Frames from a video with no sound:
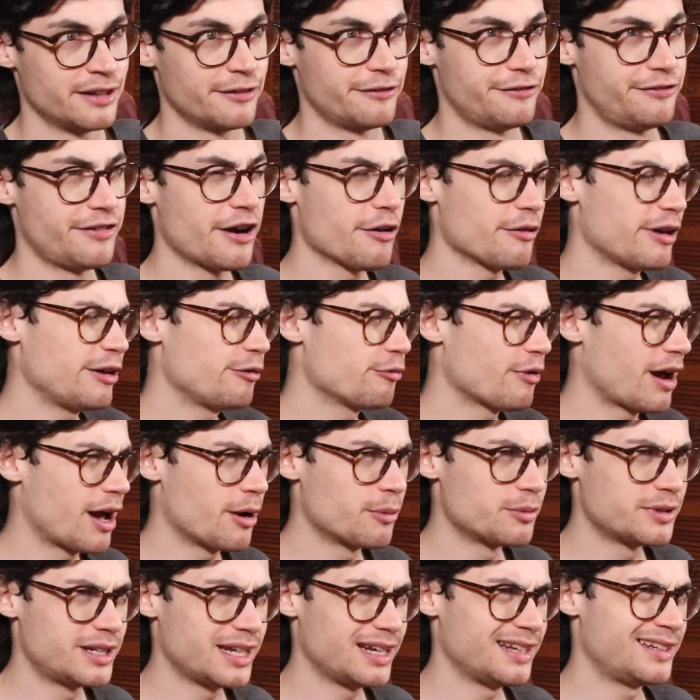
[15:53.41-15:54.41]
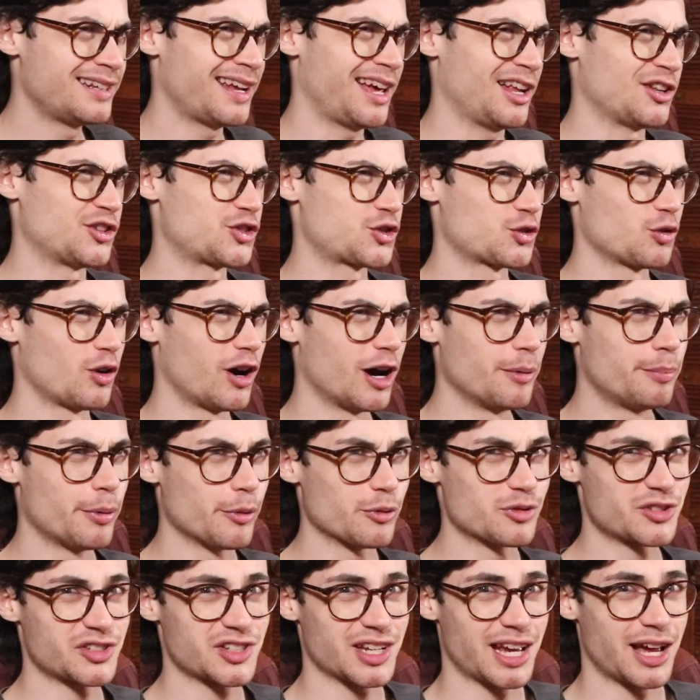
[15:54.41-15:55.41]
Very rounded and
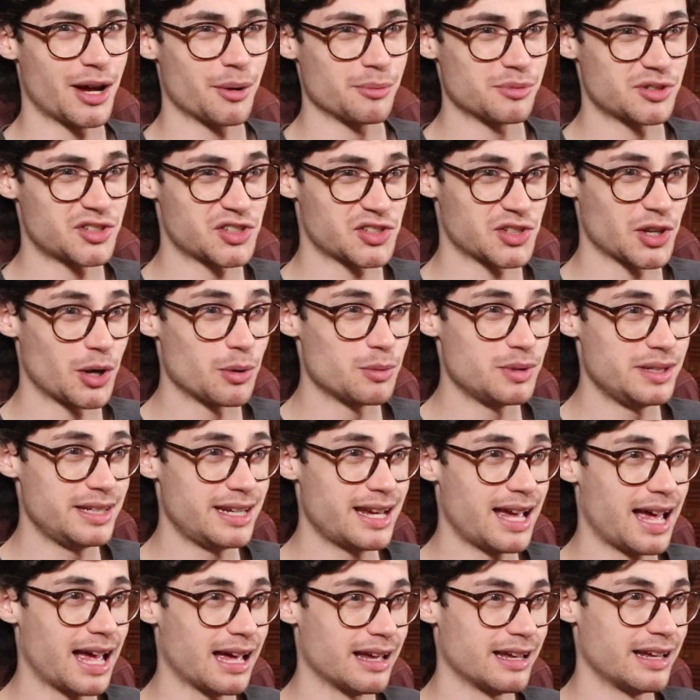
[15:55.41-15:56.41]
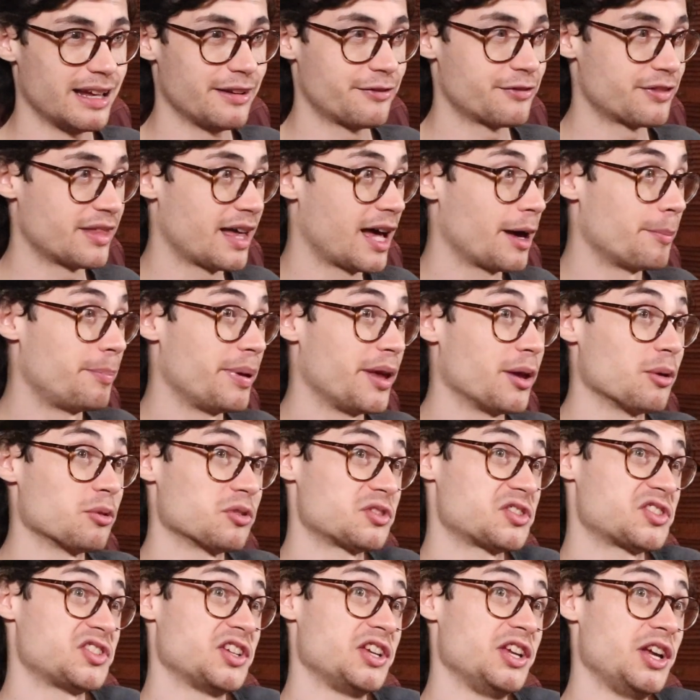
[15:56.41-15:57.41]
tribal sounds, so yeah, if that
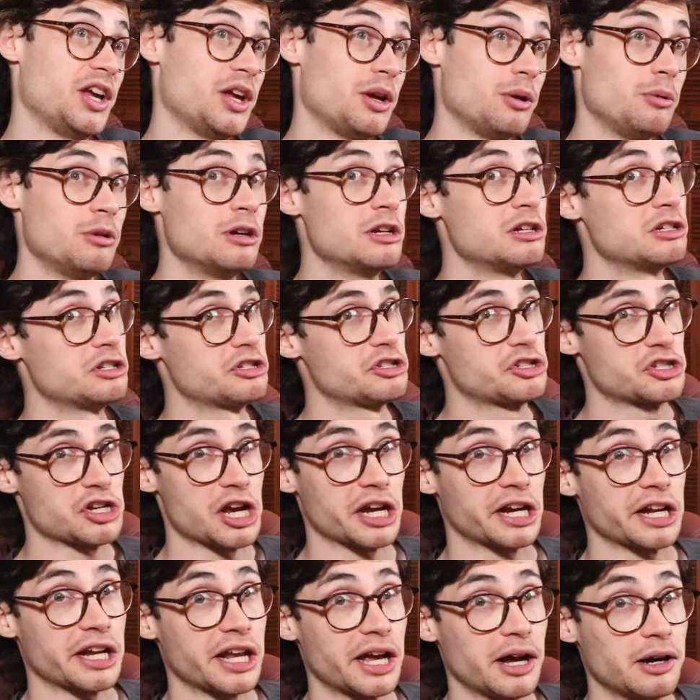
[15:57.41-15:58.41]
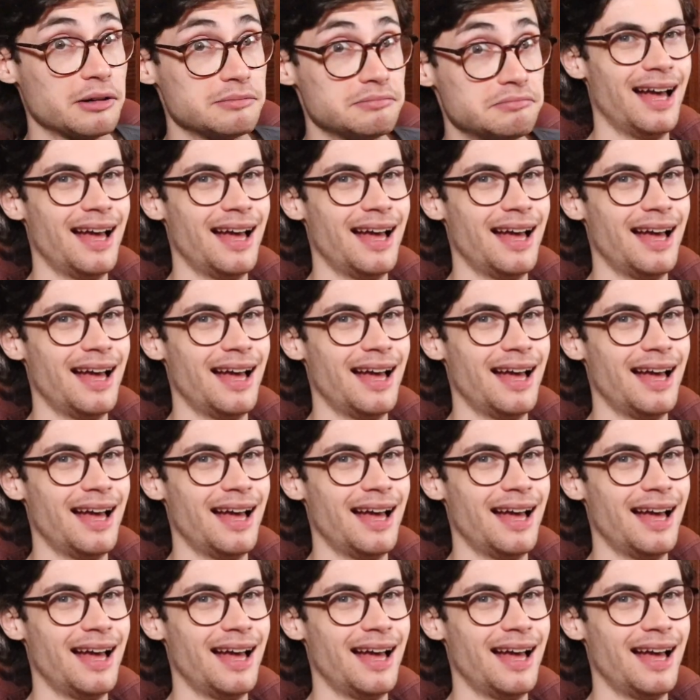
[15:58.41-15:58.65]
appeals to you, check it out.